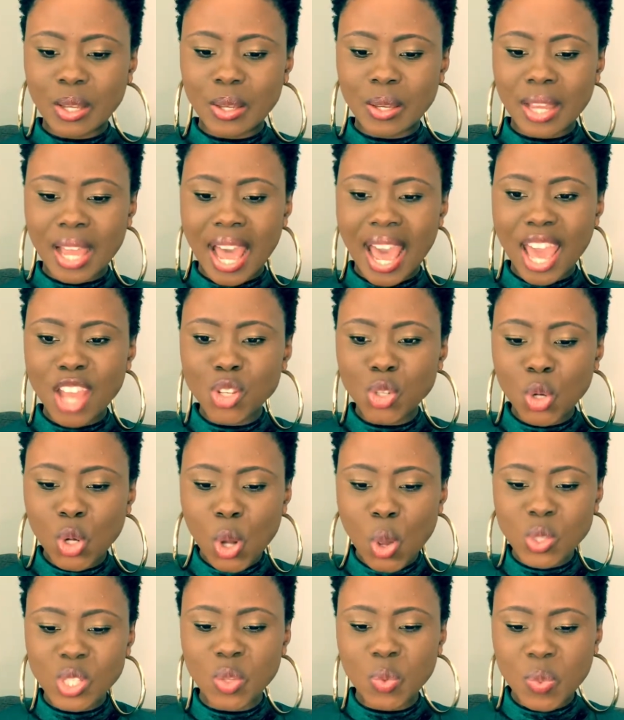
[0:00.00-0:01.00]
had to
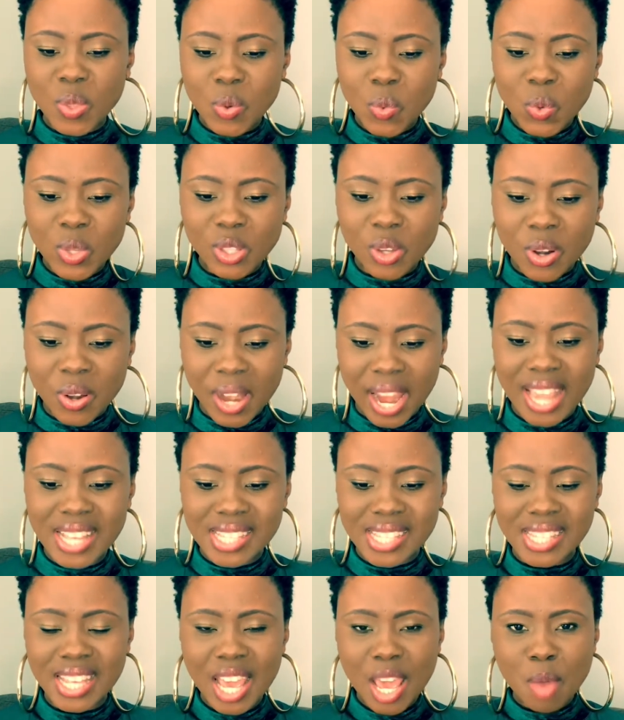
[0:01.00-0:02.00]
close it with
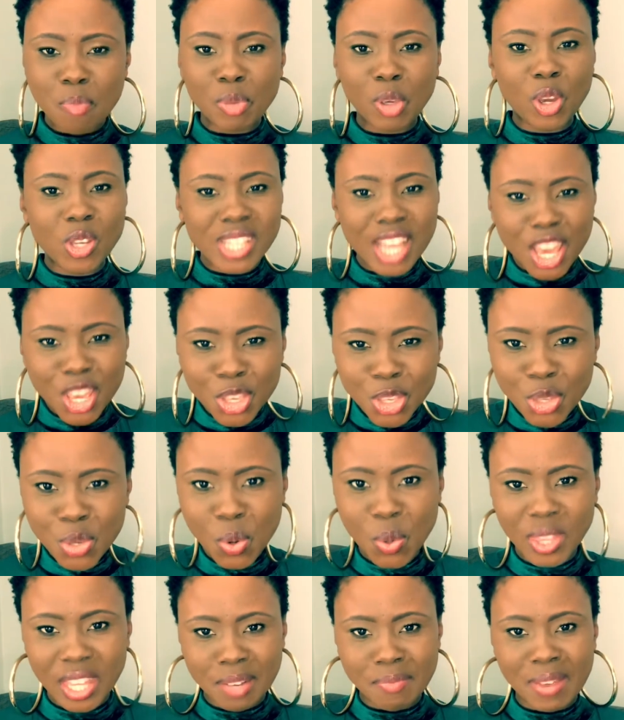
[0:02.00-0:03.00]
grace because I knew
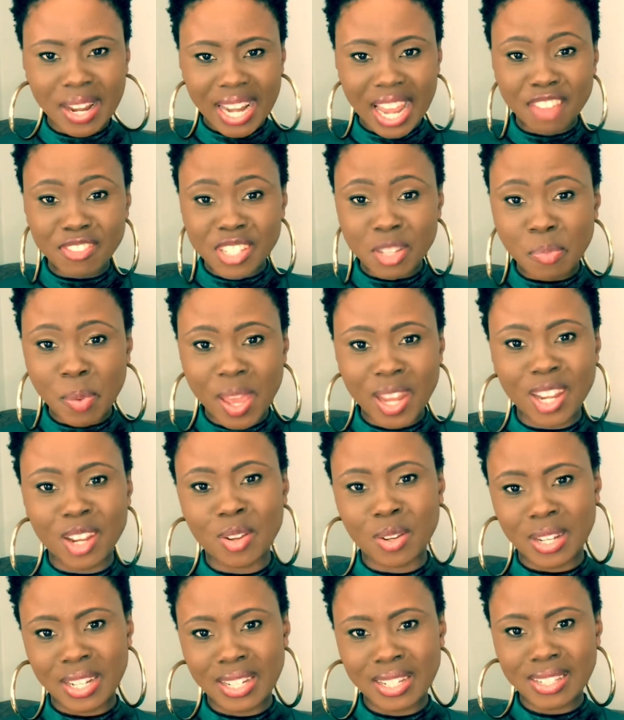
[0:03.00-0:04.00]
that my life depended on it.